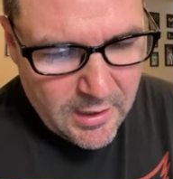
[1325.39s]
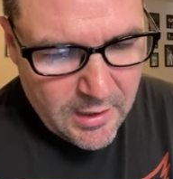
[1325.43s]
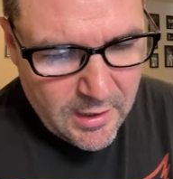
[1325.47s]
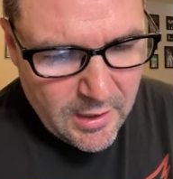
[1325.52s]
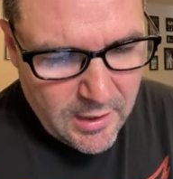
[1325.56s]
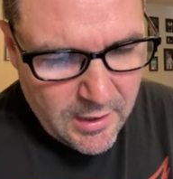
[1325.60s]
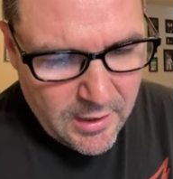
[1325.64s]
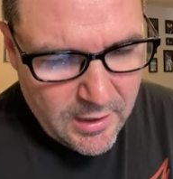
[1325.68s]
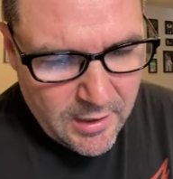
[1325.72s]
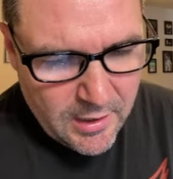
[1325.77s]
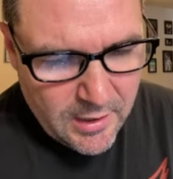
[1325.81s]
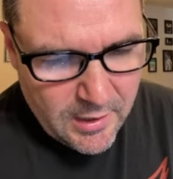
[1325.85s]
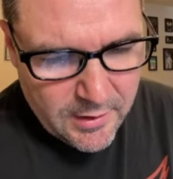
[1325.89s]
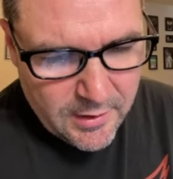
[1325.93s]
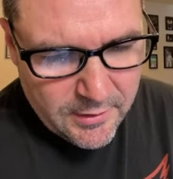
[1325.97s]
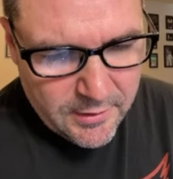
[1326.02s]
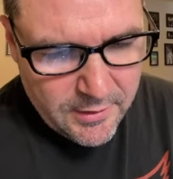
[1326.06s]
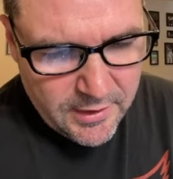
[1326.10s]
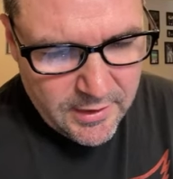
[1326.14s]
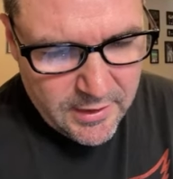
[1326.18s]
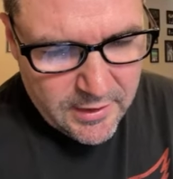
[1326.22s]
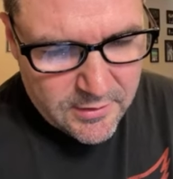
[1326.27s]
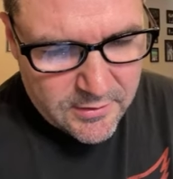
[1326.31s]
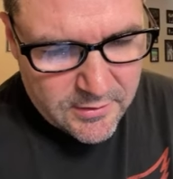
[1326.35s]

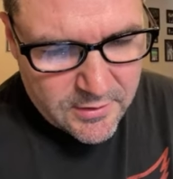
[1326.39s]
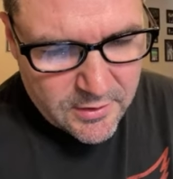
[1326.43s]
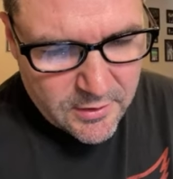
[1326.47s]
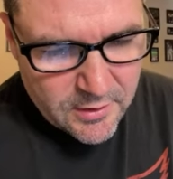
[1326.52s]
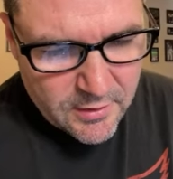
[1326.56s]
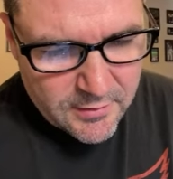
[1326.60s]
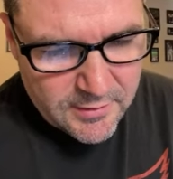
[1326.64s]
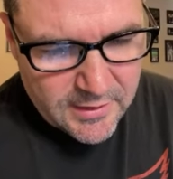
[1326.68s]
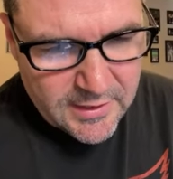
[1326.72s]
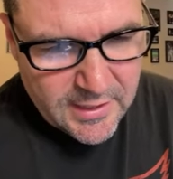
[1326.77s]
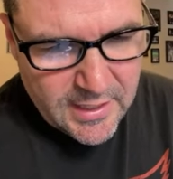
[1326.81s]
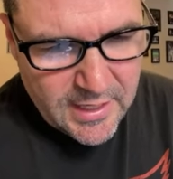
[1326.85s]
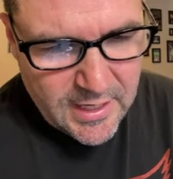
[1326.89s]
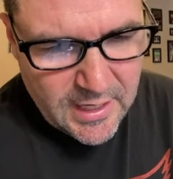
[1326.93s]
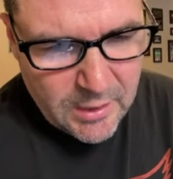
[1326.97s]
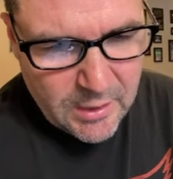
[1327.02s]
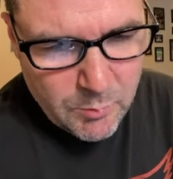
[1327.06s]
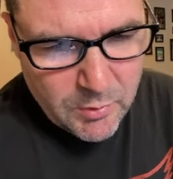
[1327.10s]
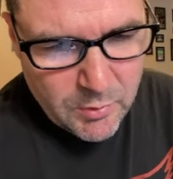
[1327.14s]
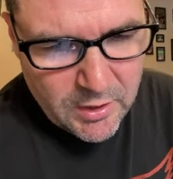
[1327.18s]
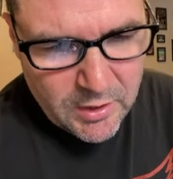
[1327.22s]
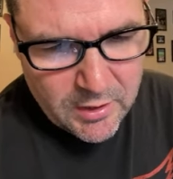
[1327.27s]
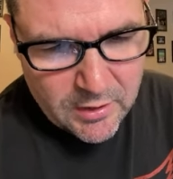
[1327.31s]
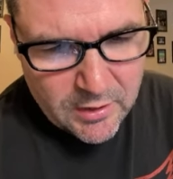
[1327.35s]
The intern that
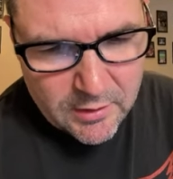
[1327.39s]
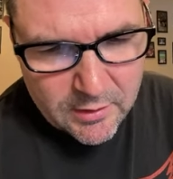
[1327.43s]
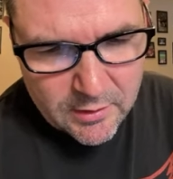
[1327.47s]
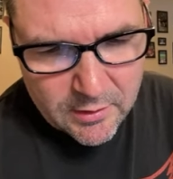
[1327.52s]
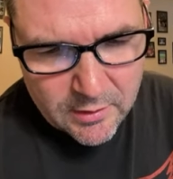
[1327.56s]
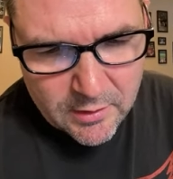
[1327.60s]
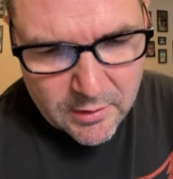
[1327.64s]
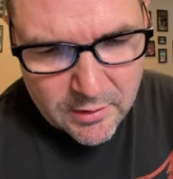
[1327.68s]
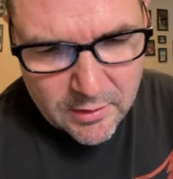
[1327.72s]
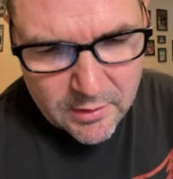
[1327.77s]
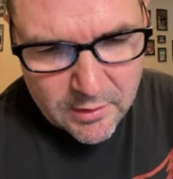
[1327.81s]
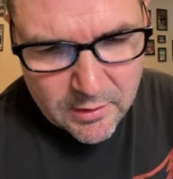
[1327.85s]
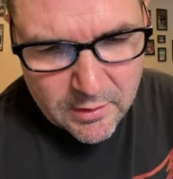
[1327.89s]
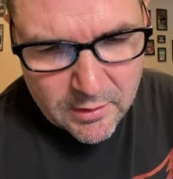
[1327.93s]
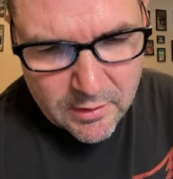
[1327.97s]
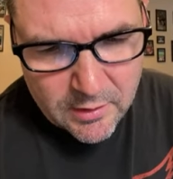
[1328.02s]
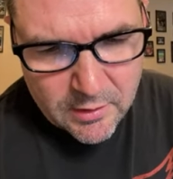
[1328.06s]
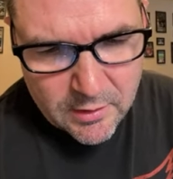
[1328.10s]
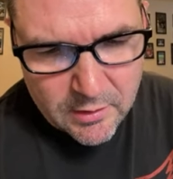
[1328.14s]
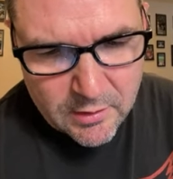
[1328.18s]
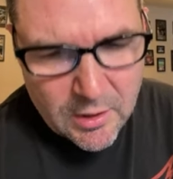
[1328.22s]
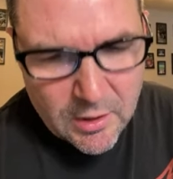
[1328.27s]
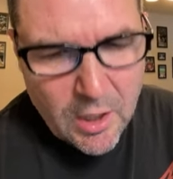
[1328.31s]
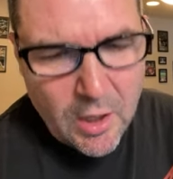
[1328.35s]
came in...
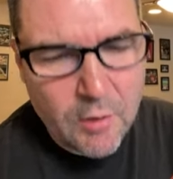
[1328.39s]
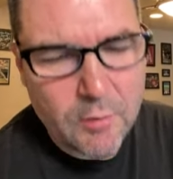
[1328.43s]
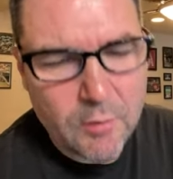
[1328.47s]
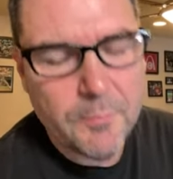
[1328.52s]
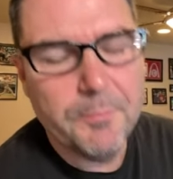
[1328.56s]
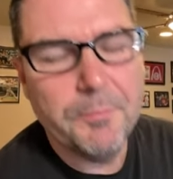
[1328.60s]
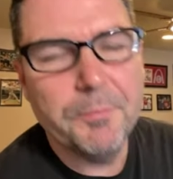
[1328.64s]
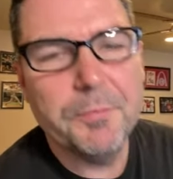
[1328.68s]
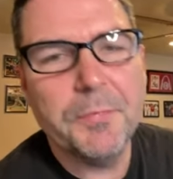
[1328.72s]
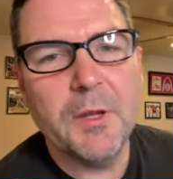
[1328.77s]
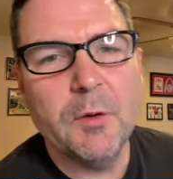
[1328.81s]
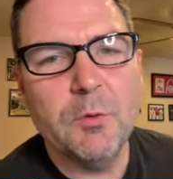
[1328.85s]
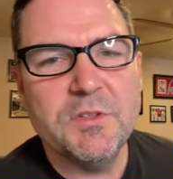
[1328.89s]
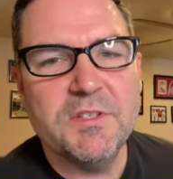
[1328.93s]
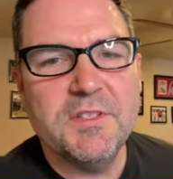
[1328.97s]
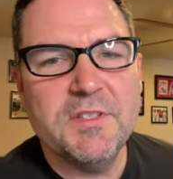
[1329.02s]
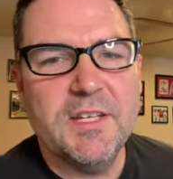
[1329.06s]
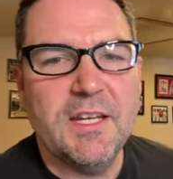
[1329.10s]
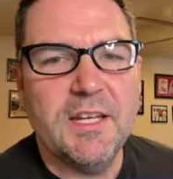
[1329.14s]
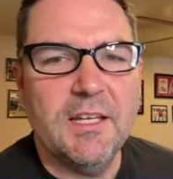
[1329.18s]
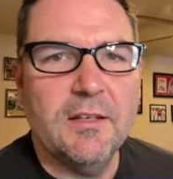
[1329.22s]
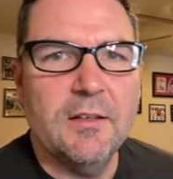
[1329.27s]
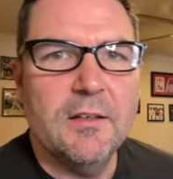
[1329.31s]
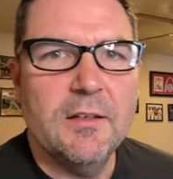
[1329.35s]
No, it was
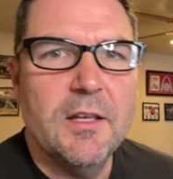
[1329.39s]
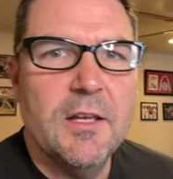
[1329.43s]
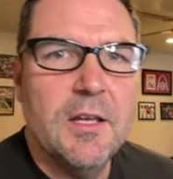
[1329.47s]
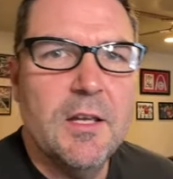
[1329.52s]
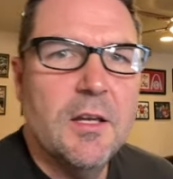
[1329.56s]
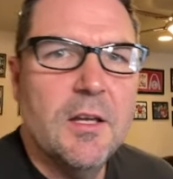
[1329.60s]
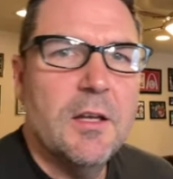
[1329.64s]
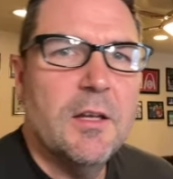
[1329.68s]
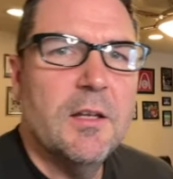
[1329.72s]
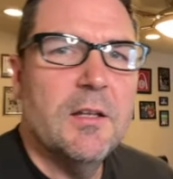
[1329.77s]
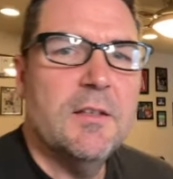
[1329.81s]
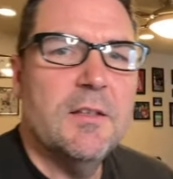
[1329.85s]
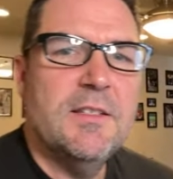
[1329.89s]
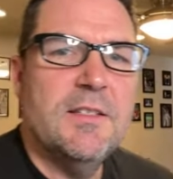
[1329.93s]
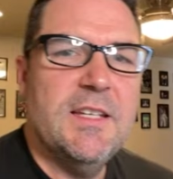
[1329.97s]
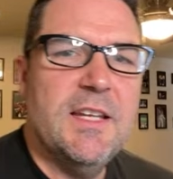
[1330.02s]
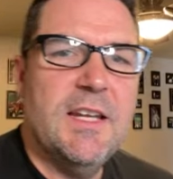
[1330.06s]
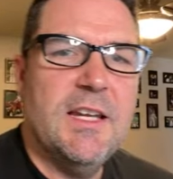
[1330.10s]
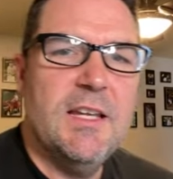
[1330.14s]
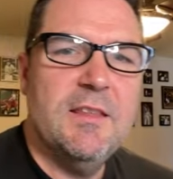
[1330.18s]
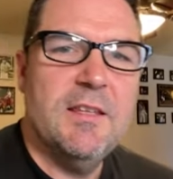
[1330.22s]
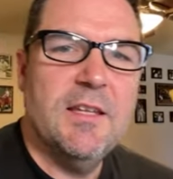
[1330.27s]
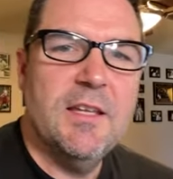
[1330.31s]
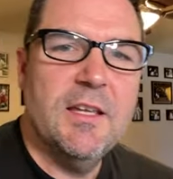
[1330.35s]
Dean.
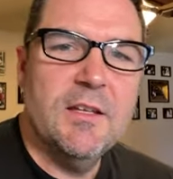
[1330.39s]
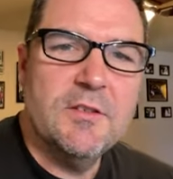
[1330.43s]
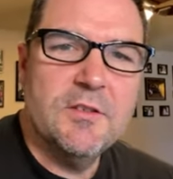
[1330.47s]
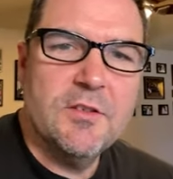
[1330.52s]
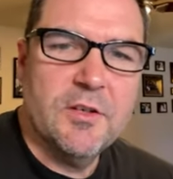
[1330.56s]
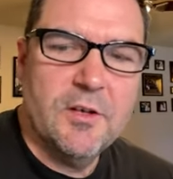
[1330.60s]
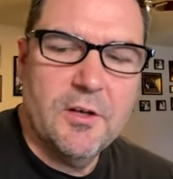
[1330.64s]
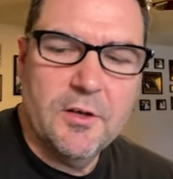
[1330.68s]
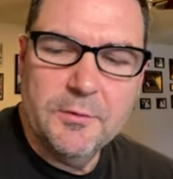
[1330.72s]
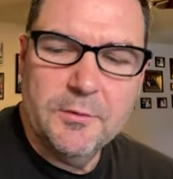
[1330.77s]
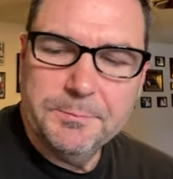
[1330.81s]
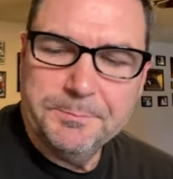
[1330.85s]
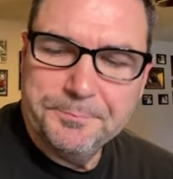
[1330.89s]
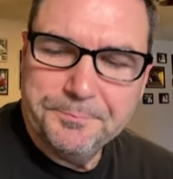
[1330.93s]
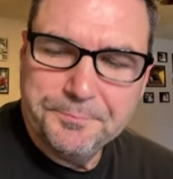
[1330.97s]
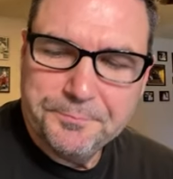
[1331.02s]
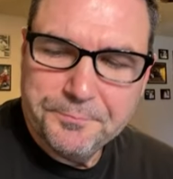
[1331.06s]
Dean, the intern.